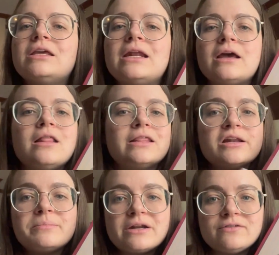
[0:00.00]
getting a
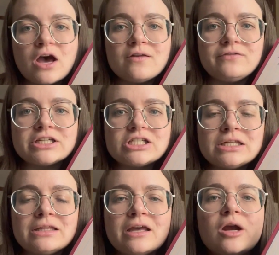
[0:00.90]
little bit of
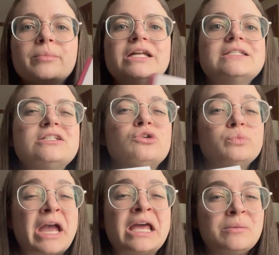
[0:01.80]
nonfiction in there, but it's still
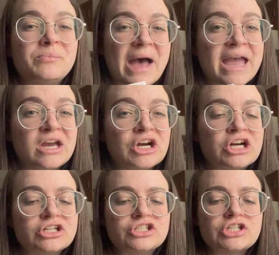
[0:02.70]
written by
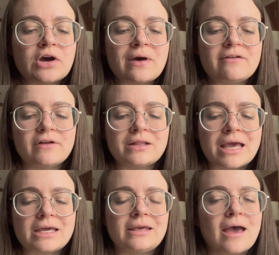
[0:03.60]
her. So I felt
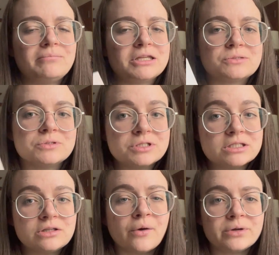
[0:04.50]
like, yeah, this was
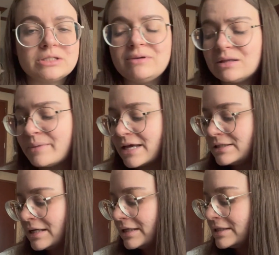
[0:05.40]
going to be the
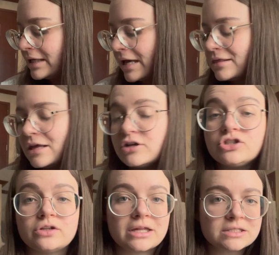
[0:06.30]
best thing to get there.
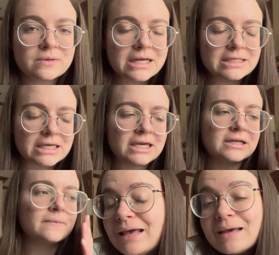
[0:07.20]
So that's what I
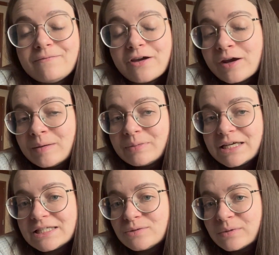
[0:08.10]
did. And I'm very
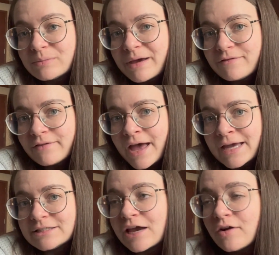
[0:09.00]
pleased with my
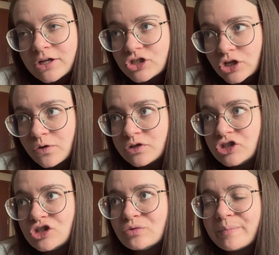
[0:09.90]
finds. I already showed
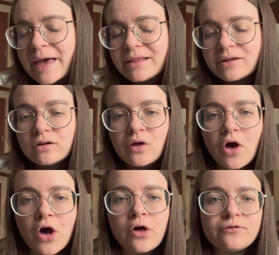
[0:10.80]
you my little
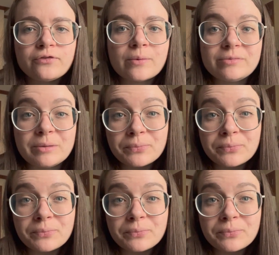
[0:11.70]
haul from the